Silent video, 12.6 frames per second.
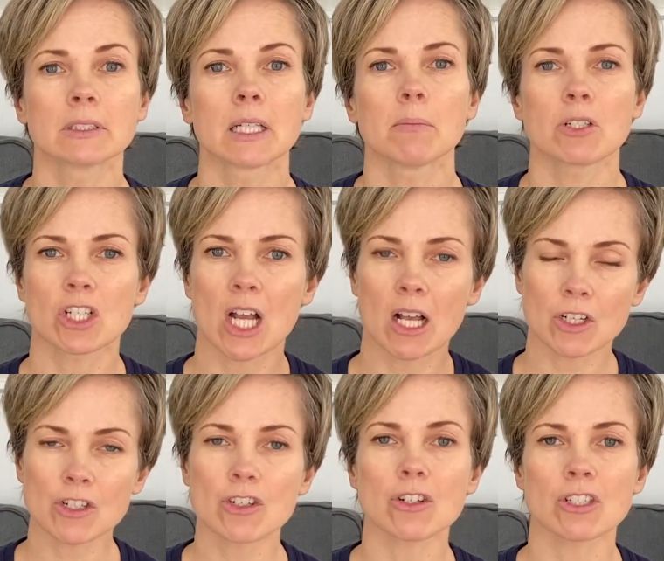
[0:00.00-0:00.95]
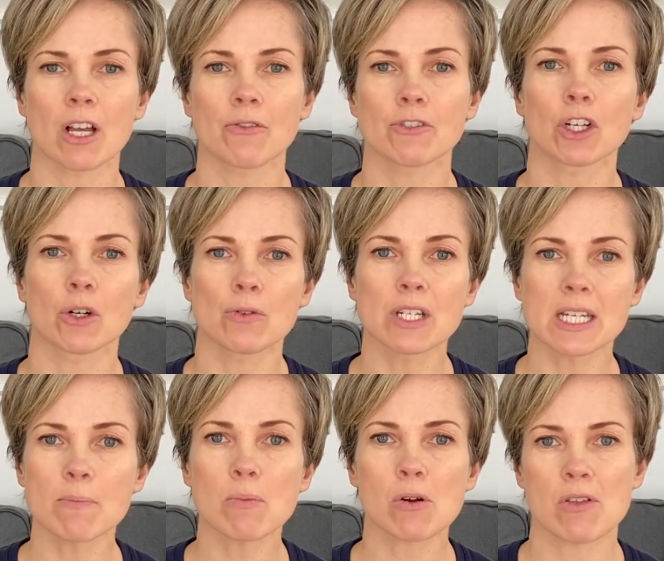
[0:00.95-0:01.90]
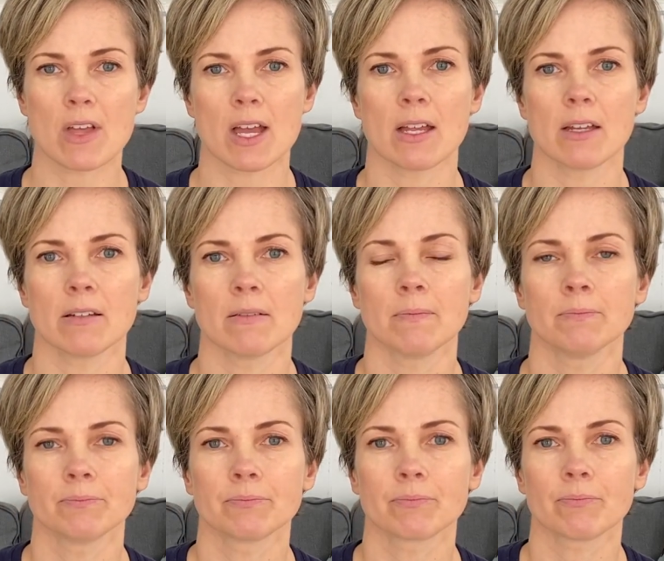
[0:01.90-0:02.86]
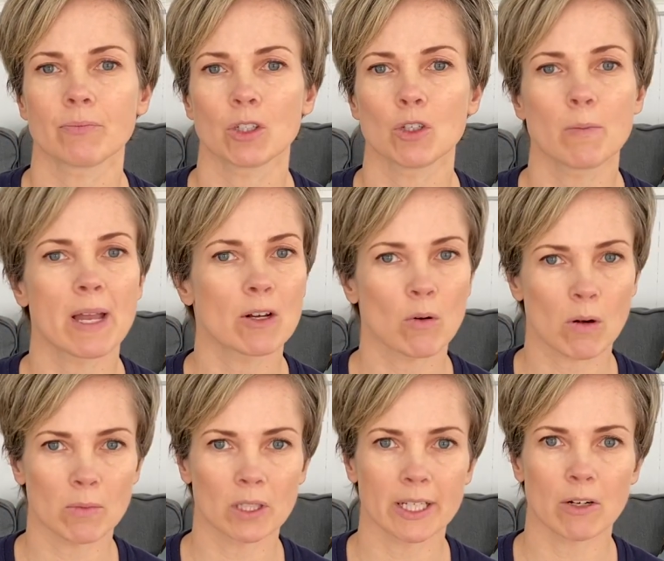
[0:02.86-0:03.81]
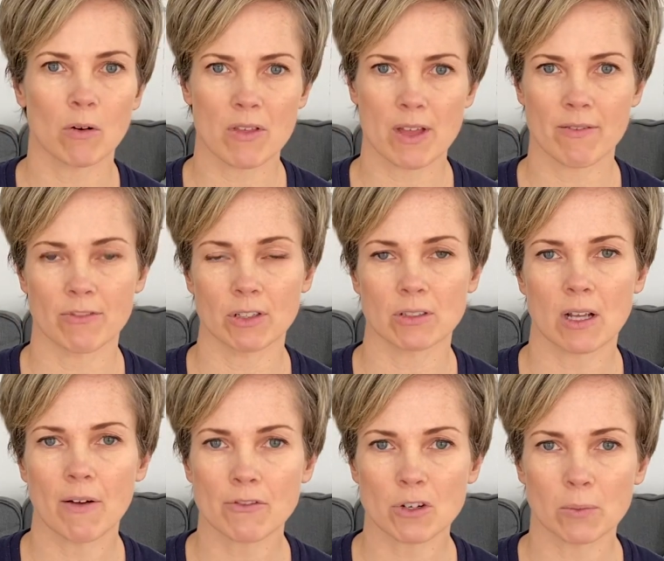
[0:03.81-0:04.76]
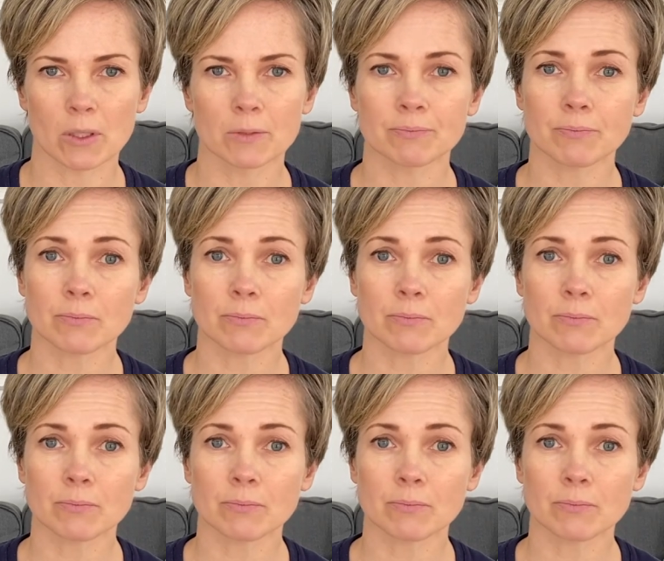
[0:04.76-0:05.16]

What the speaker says: But challenge yourself to go deeper than you may normally or that feels comfortable.